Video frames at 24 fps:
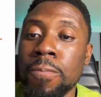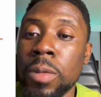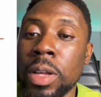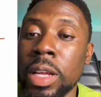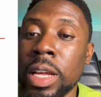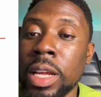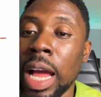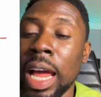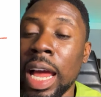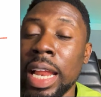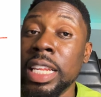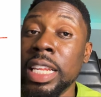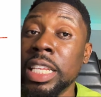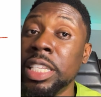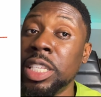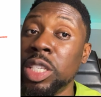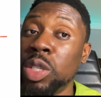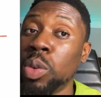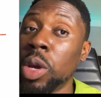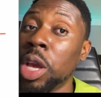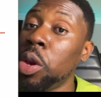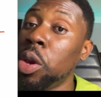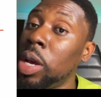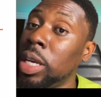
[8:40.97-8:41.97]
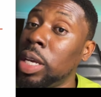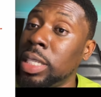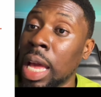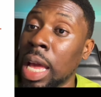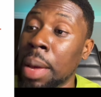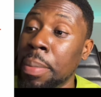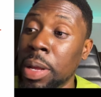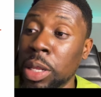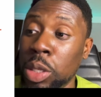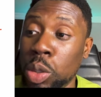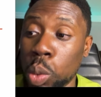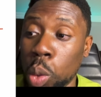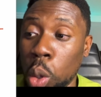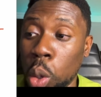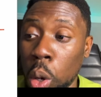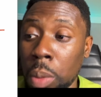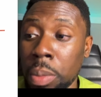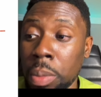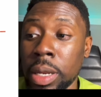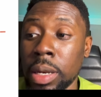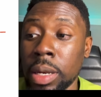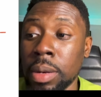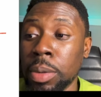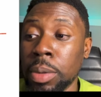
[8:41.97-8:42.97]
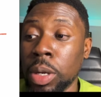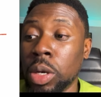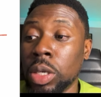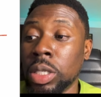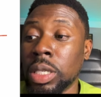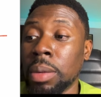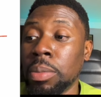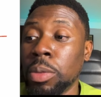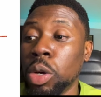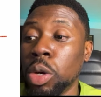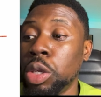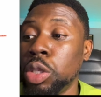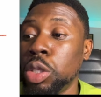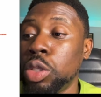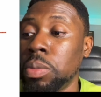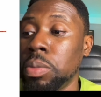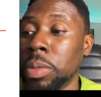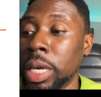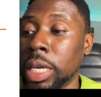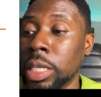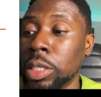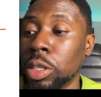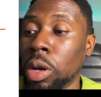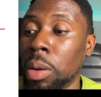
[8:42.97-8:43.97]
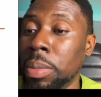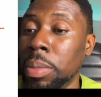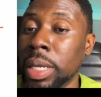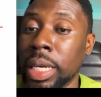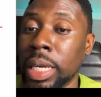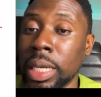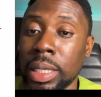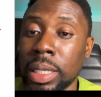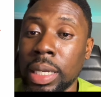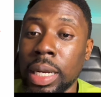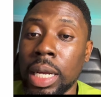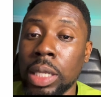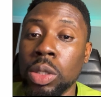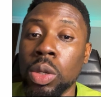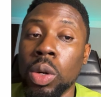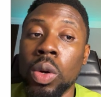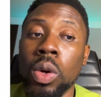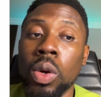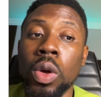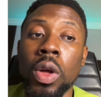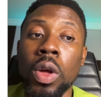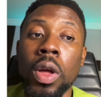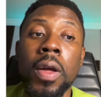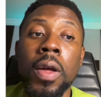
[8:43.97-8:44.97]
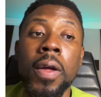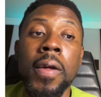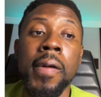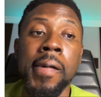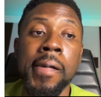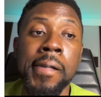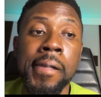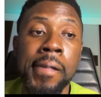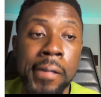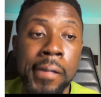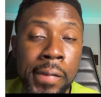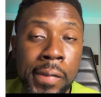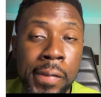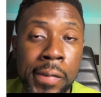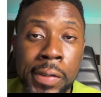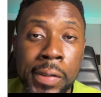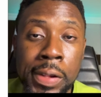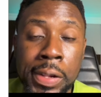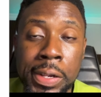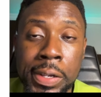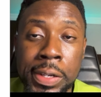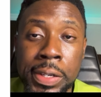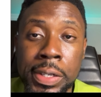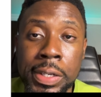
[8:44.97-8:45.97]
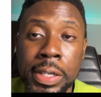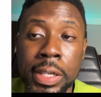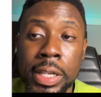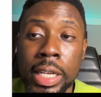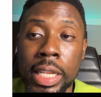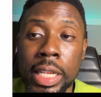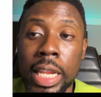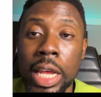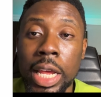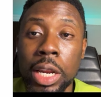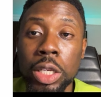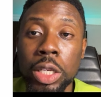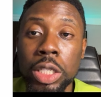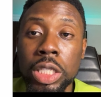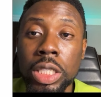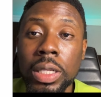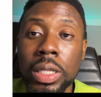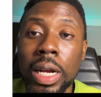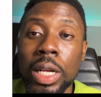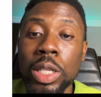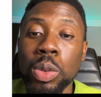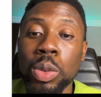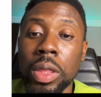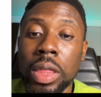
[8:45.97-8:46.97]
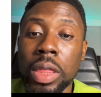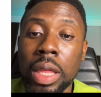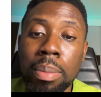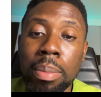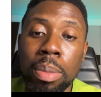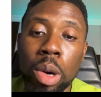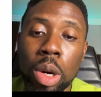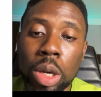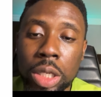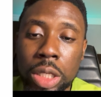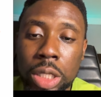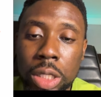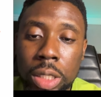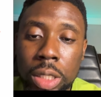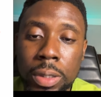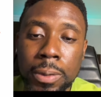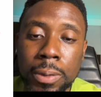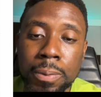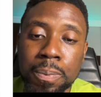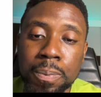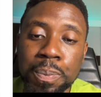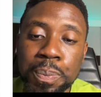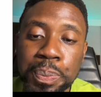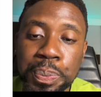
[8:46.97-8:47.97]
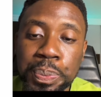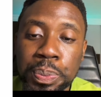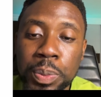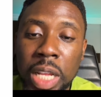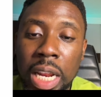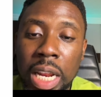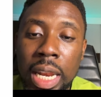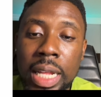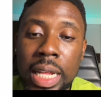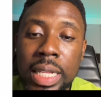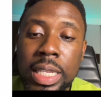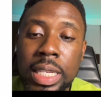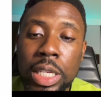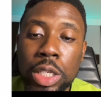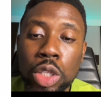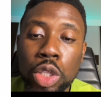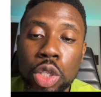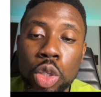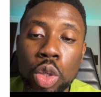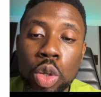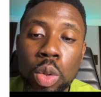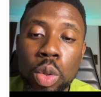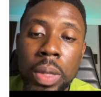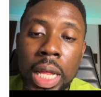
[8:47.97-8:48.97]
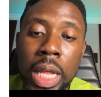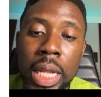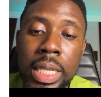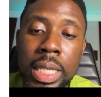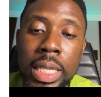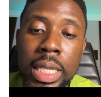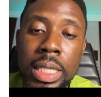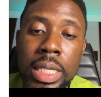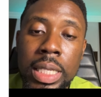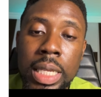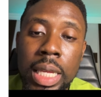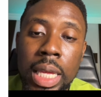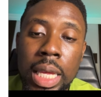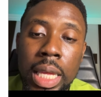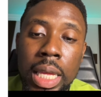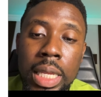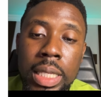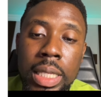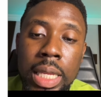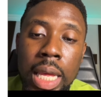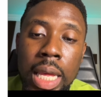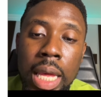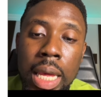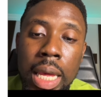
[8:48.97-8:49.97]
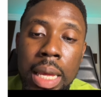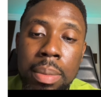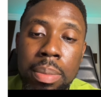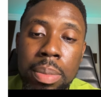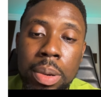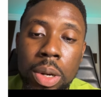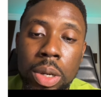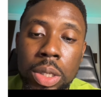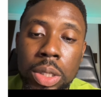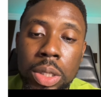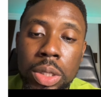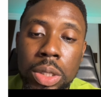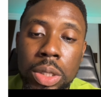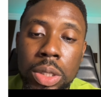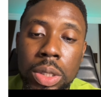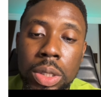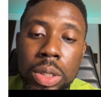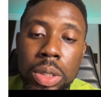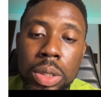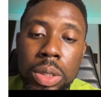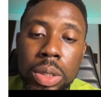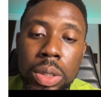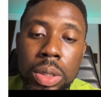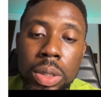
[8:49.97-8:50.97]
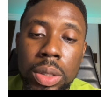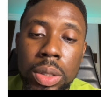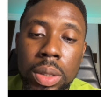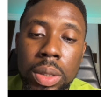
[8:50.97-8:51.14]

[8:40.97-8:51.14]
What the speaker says: and this is where your assignment will come in, because I'm not going to make it complicated at all. Let us start with a box. Let's assume that this is a box.